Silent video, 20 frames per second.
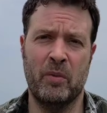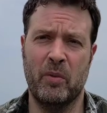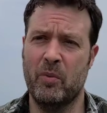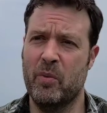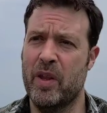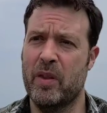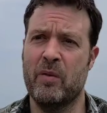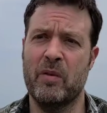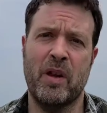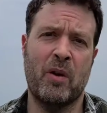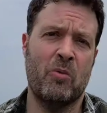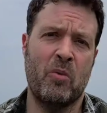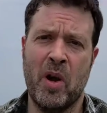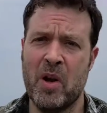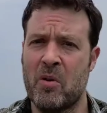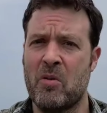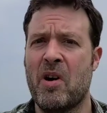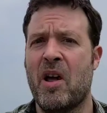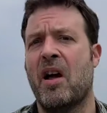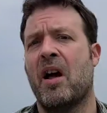Whether they're
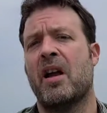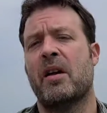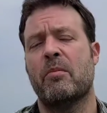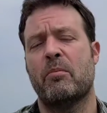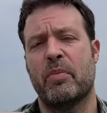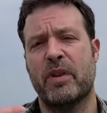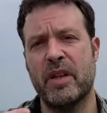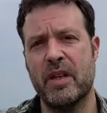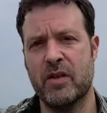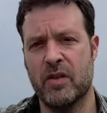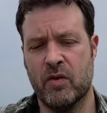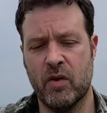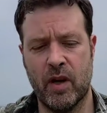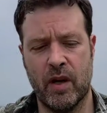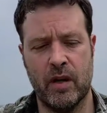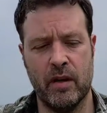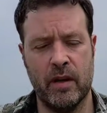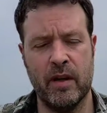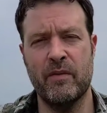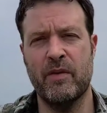read or not, please try
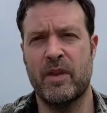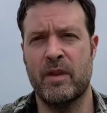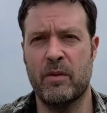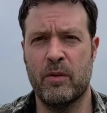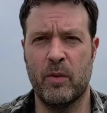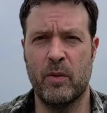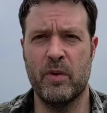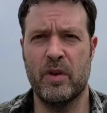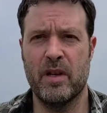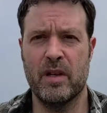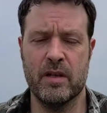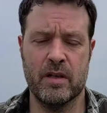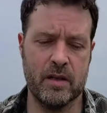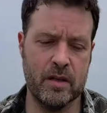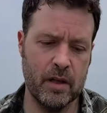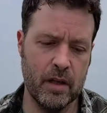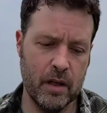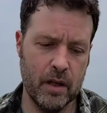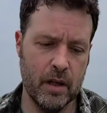to live through these